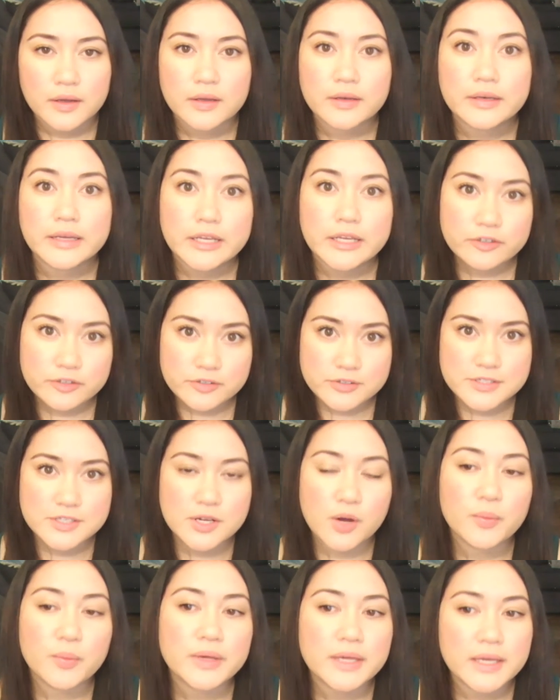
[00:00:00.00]
needles
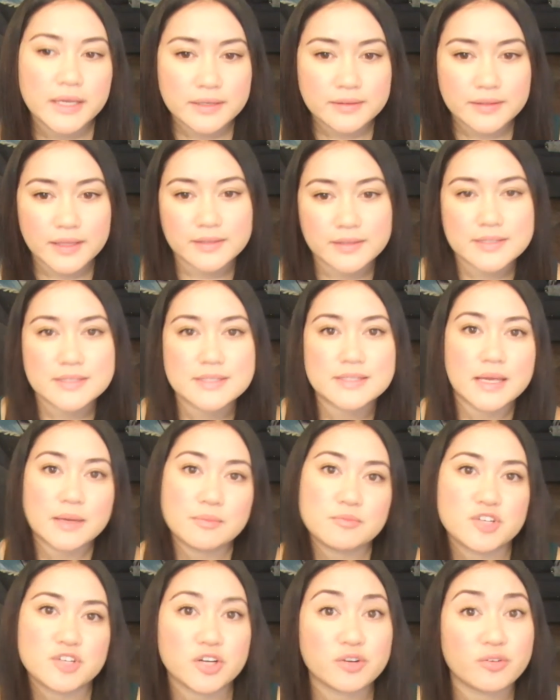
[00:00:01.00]
going in like the
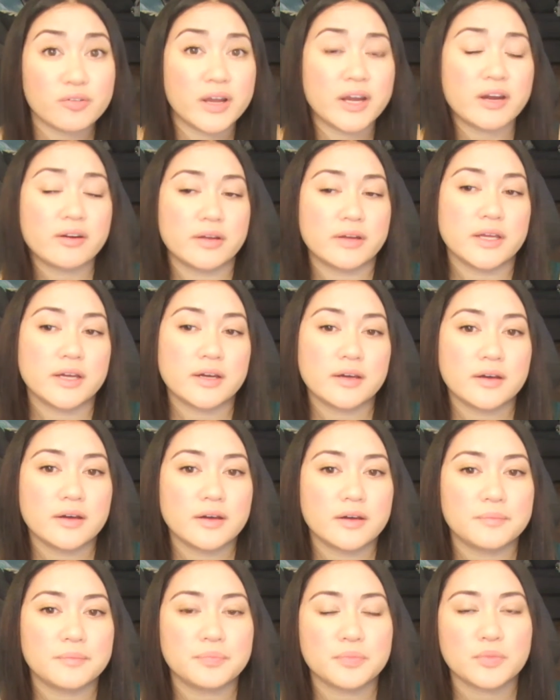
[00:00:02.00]
same general
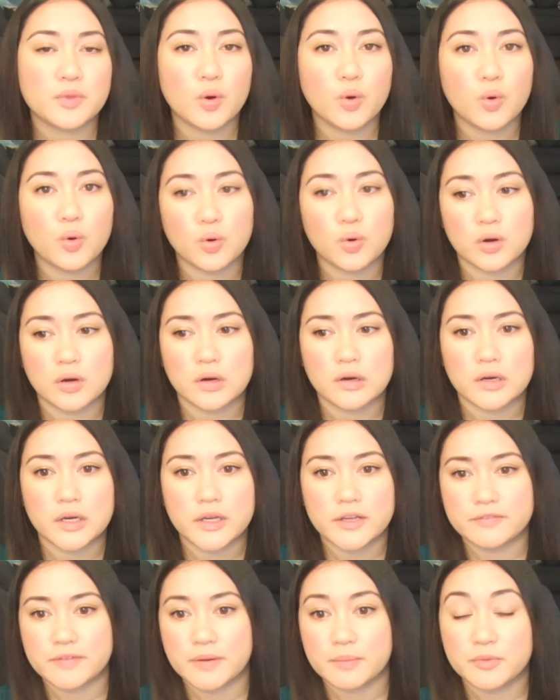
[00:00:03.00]
area, or
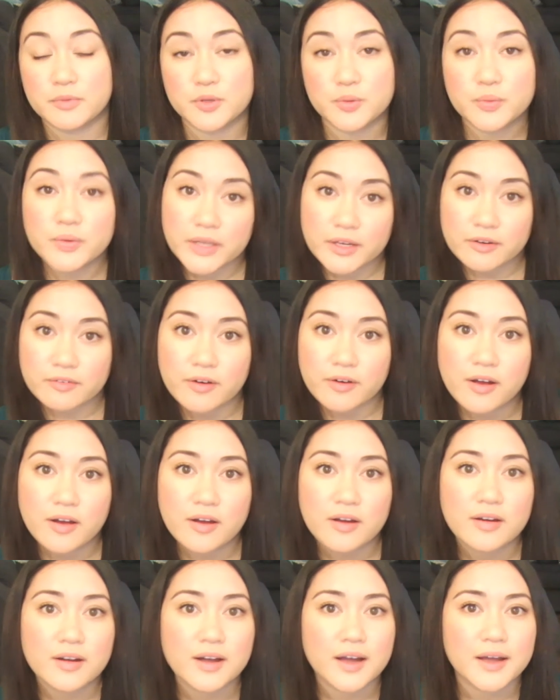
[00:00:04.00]
if I'm doing it
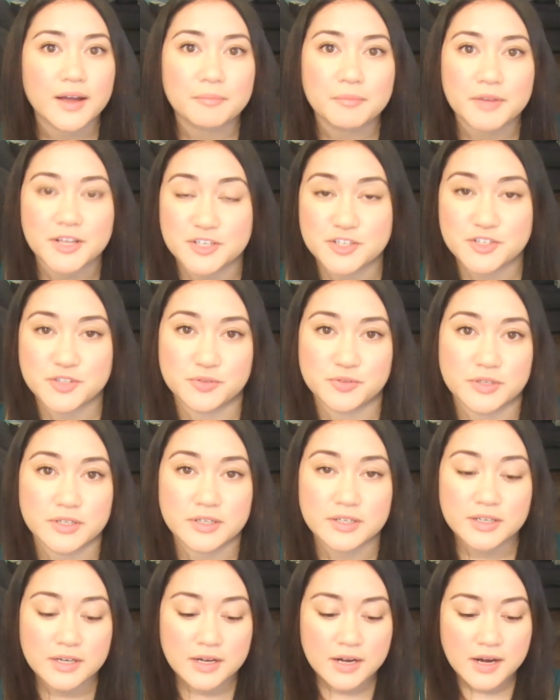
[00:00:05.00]
wrong. I'm not
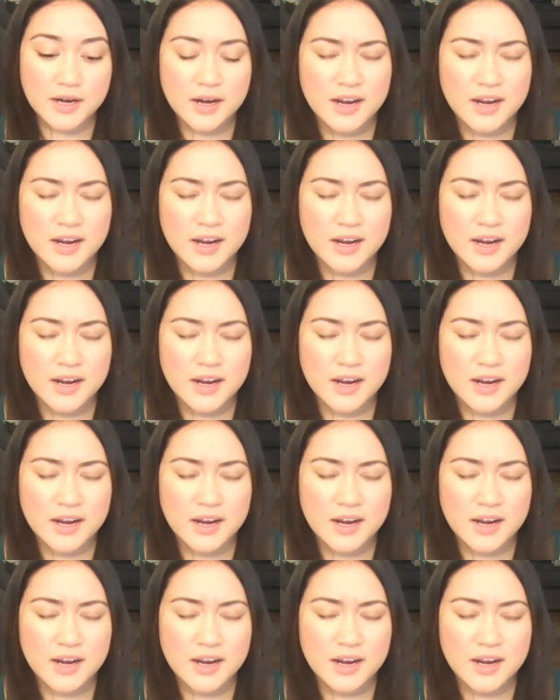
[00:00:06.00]
sure.